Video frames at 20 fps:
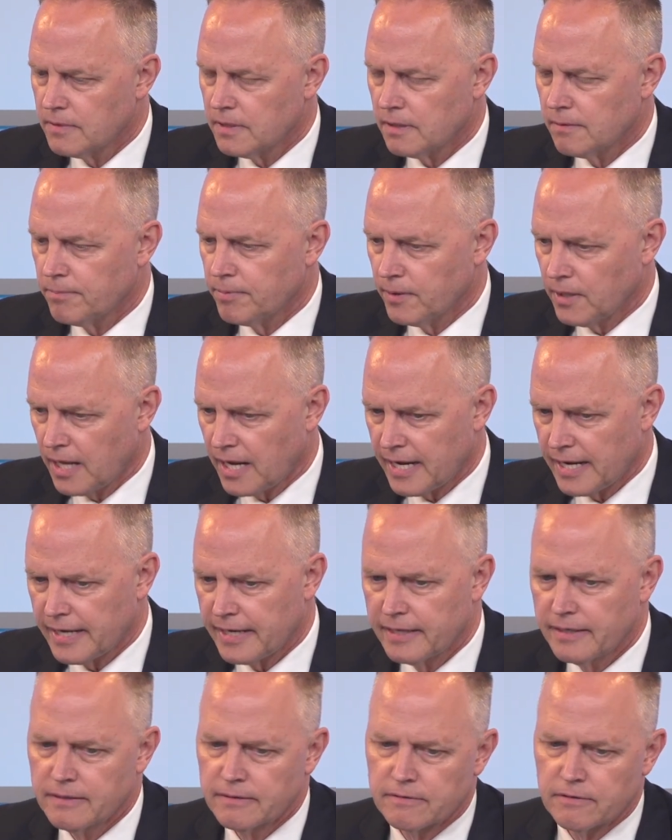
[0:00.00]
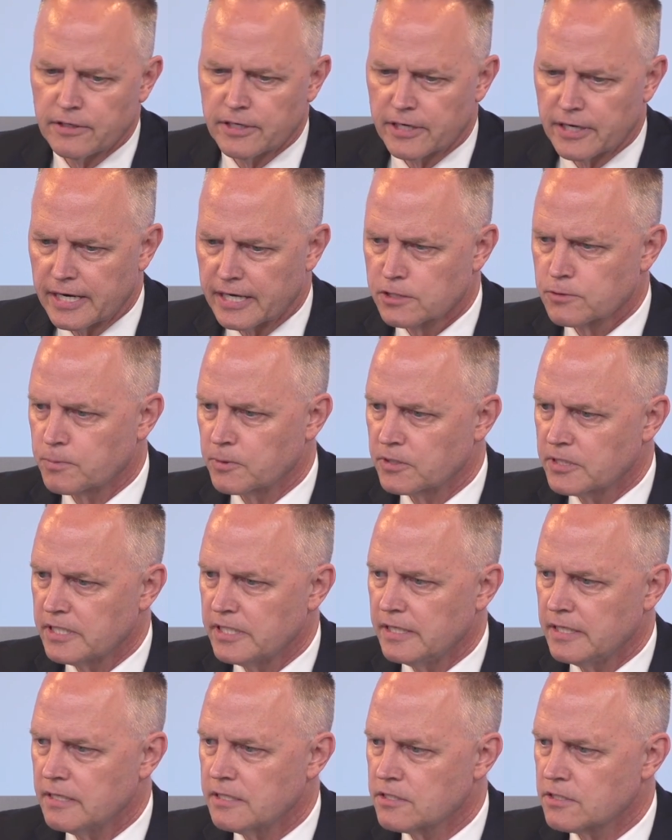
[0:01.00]
apply their
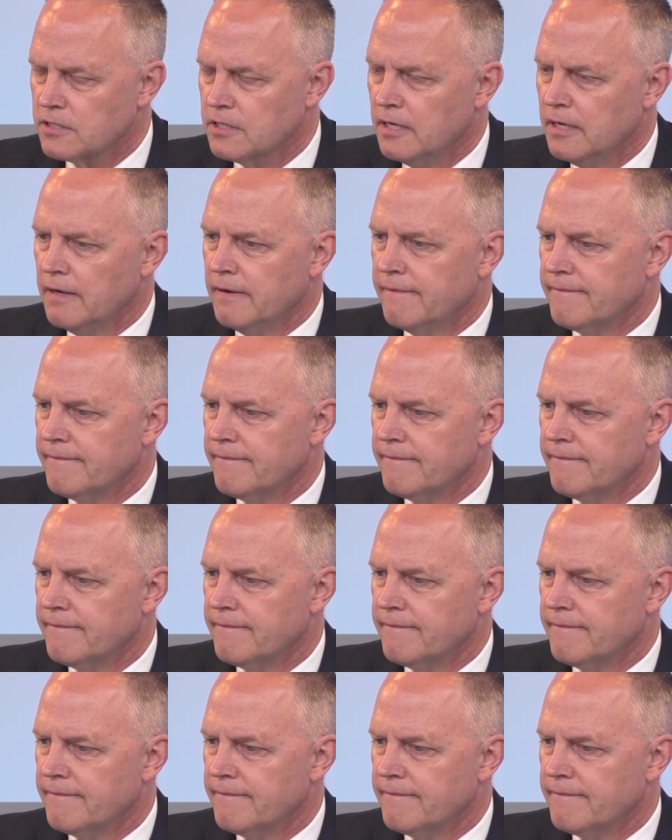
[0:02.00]
expertise